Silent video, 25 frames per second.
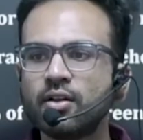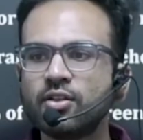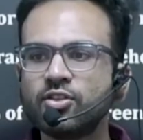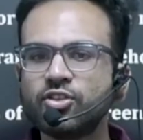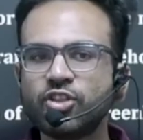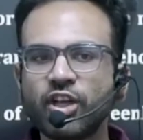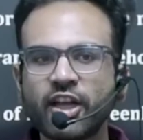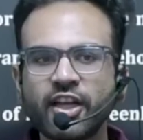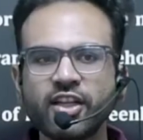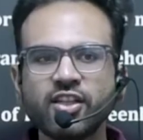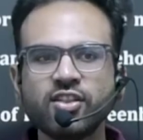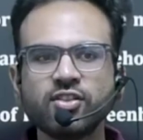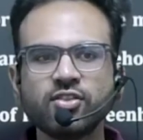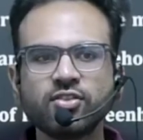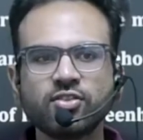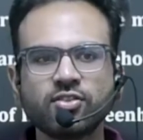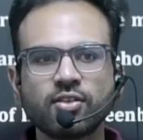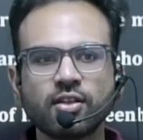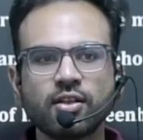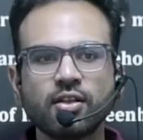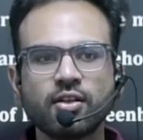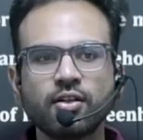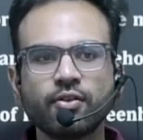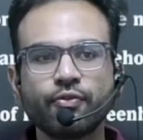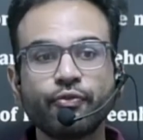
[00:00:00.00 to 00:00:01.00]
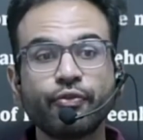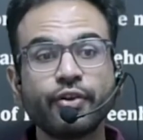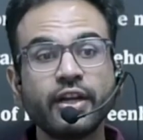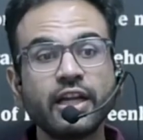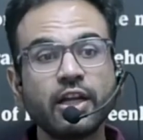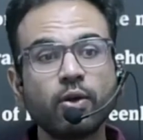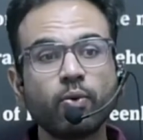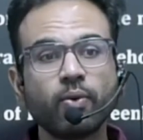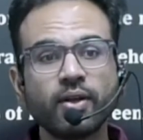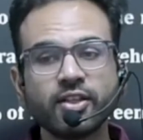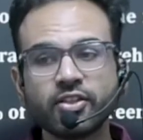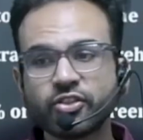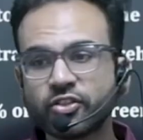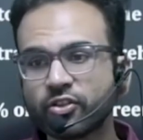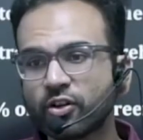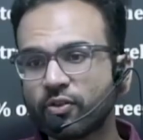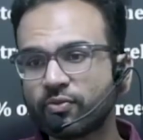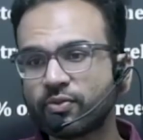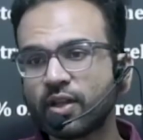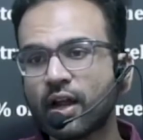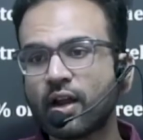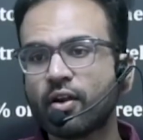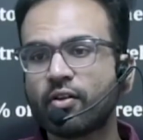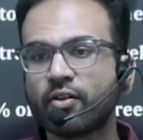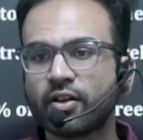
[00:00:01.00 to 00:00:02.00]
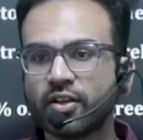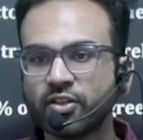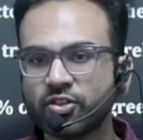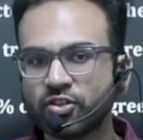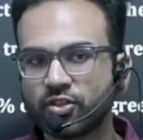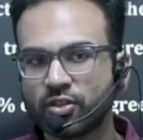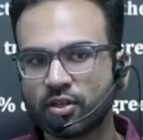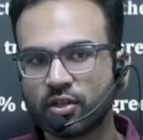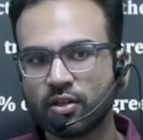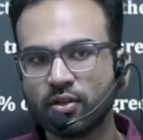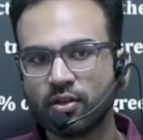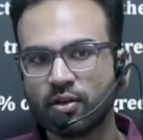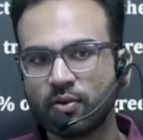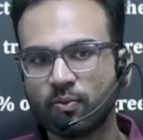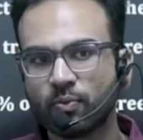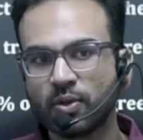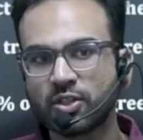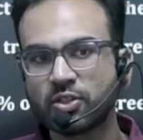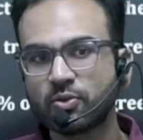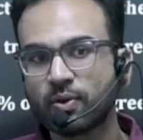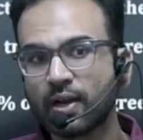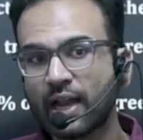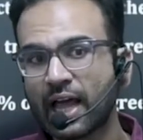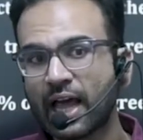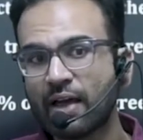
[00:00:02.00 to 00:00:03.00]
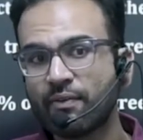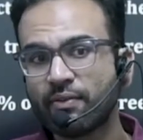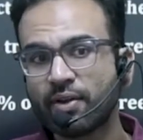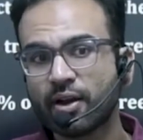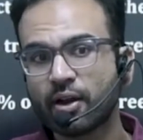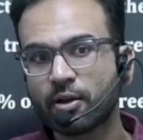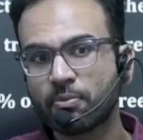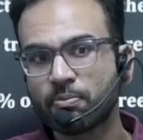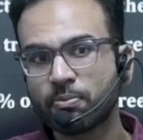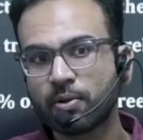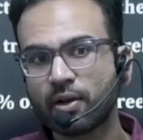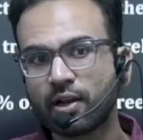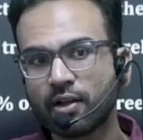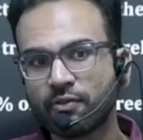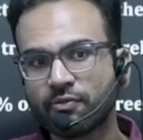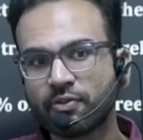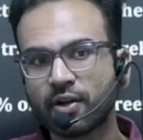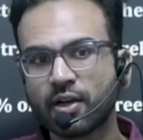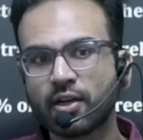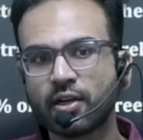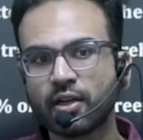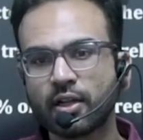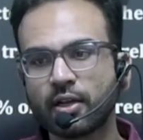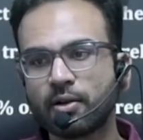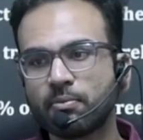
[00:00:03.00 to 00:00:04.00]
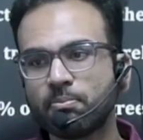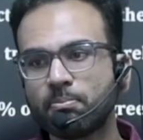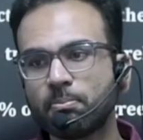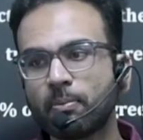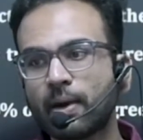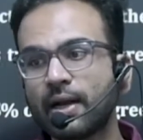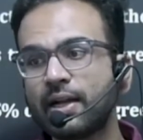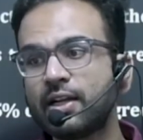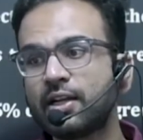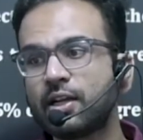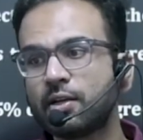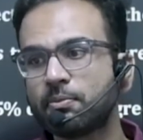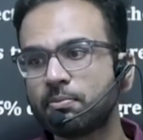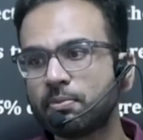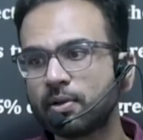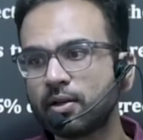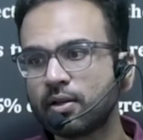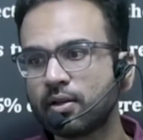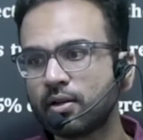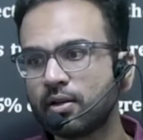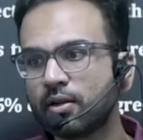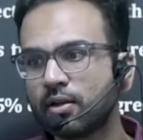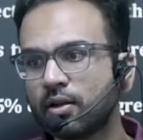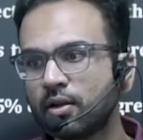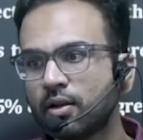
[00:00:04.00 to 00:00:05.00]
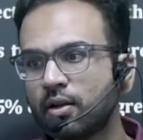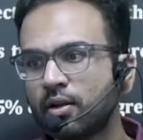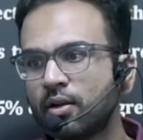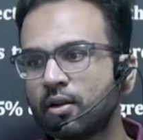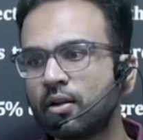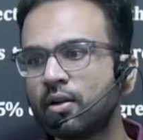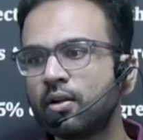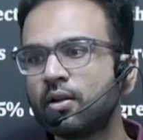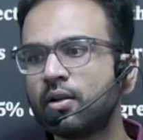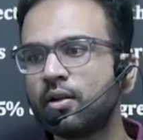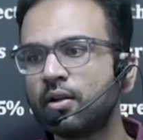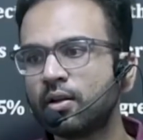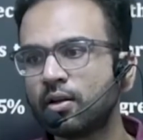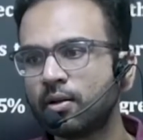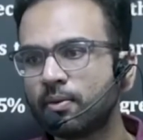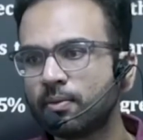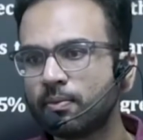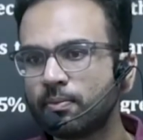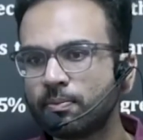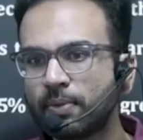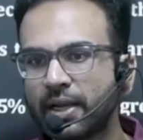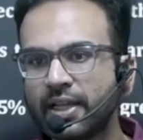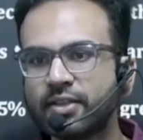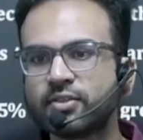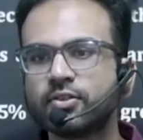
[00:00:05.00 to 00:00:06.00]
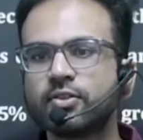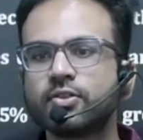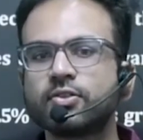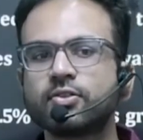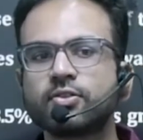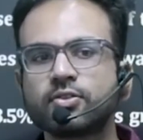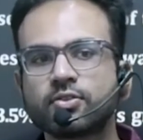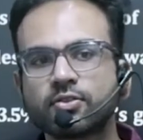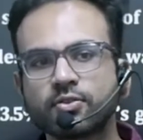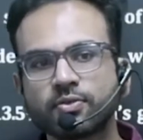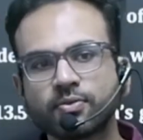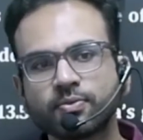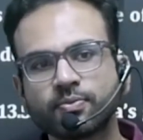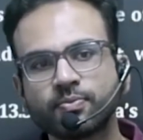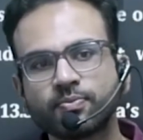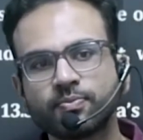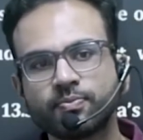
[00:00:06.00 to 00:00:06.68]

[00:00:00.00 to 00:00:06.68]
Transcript: change the frequency of that region, which will have a ripple effect in multiple places.